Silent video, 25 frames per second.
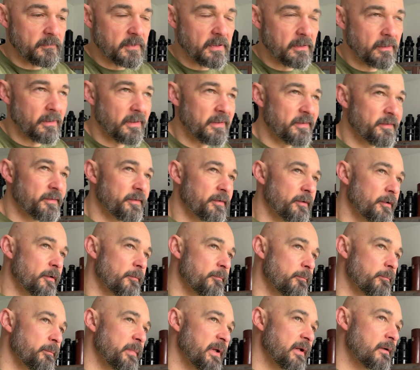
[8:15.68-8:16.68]
And
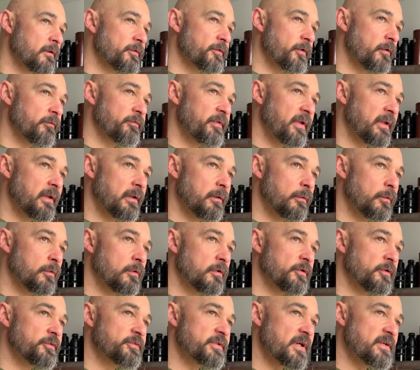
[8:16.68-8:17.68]
because of the low
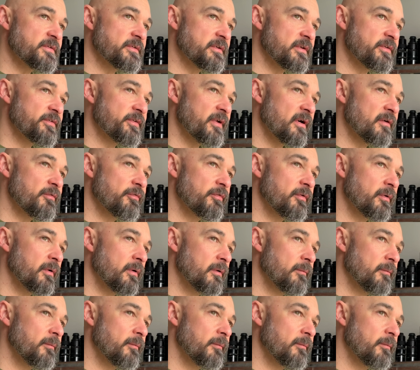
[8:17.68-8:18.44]
contrasty stuff,